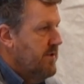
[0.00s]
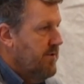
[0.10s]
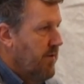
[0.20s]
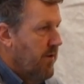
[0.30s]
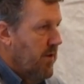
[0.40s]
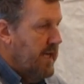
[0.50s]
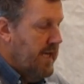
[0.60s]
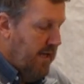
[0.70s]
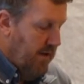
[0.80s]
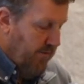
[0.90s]
so that they're
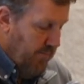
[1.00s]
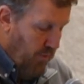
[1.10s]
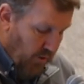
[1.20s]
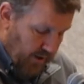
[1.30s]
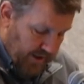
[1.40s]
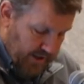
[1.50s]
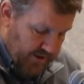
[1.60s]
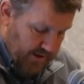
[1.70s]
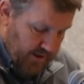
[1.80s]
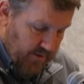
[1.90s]
linking and supporting
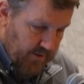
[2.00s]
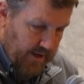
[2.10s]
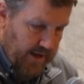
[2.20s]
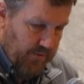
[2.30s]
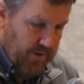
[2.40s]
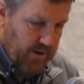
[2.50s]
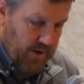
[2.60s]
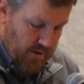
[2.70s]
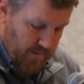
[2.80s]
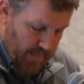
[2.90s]
each other as we
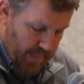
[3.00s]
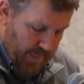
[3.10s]
go